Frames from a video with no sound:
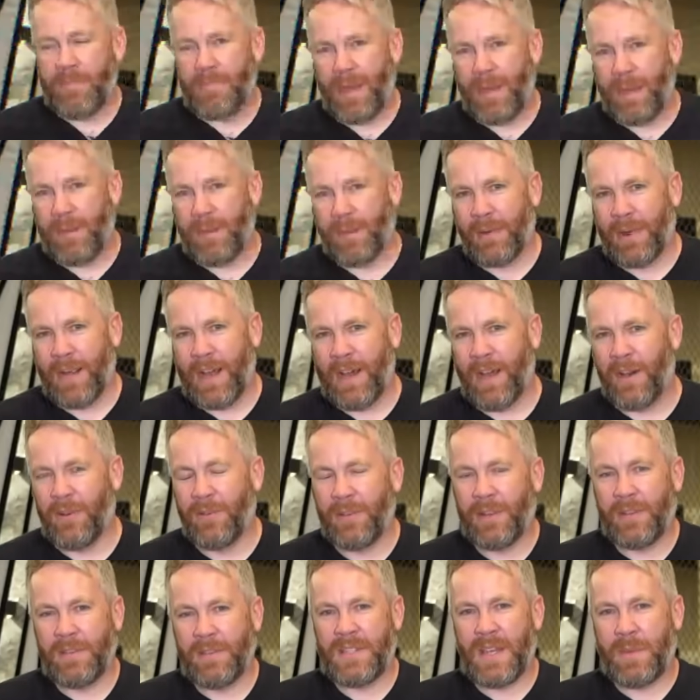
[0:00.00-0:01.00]
Ben
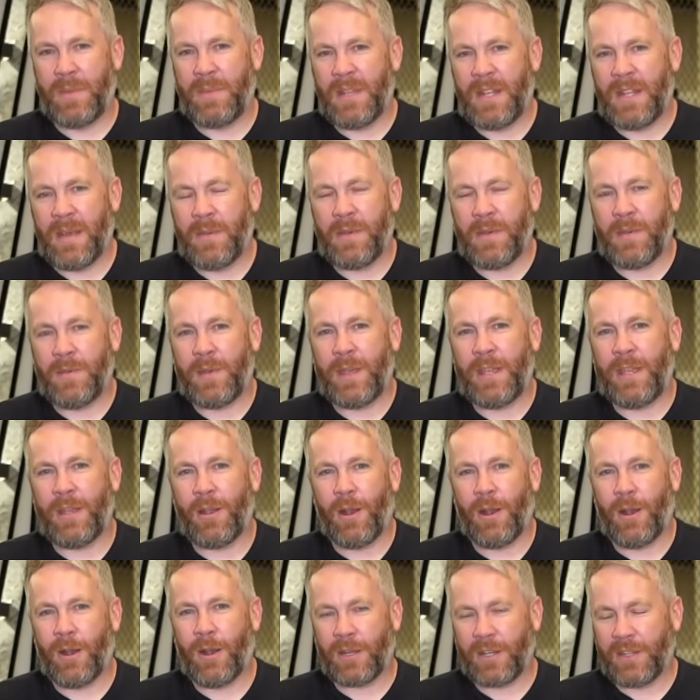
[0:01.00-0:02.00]
Brown, WWE
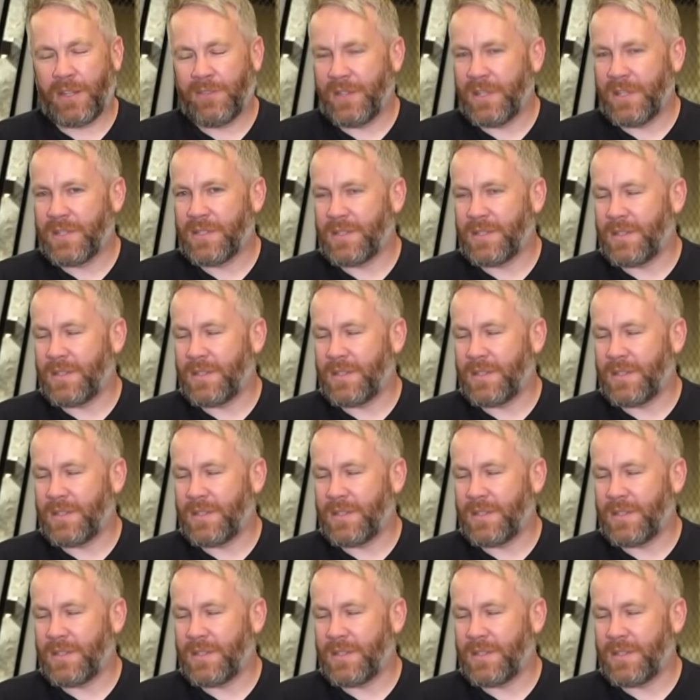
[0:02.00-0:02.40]
Archivist